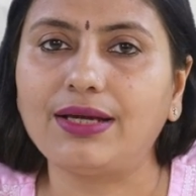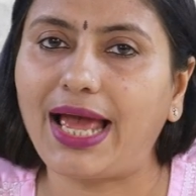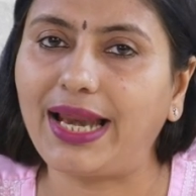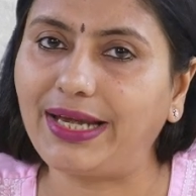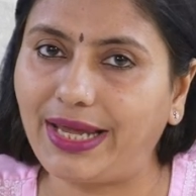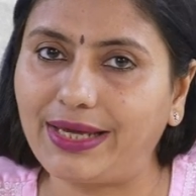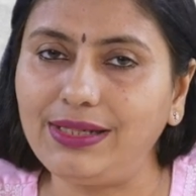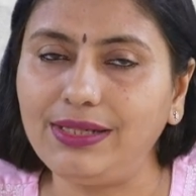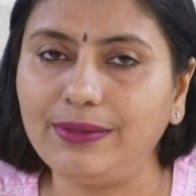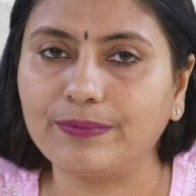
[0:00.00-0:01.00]
and nickel,
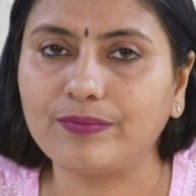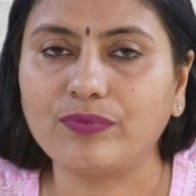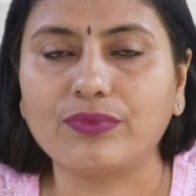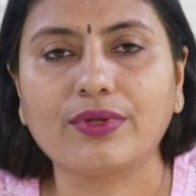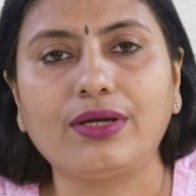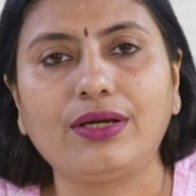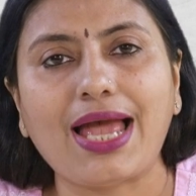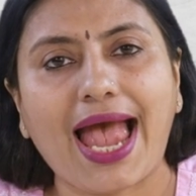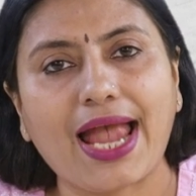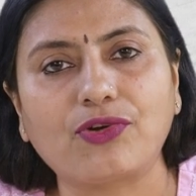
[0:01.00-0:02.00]

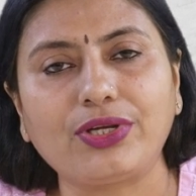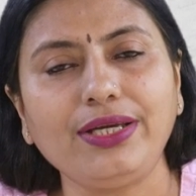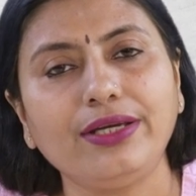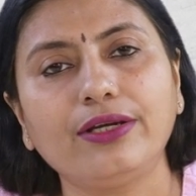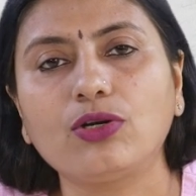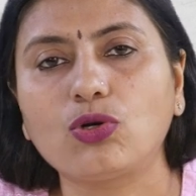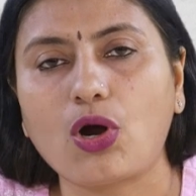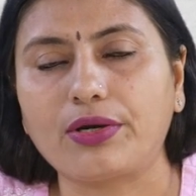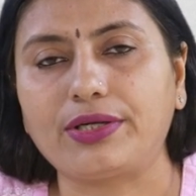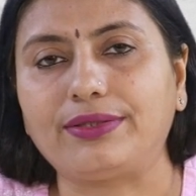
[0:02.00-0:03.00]
agri,
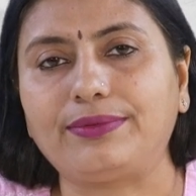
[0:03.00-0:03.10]
cotton.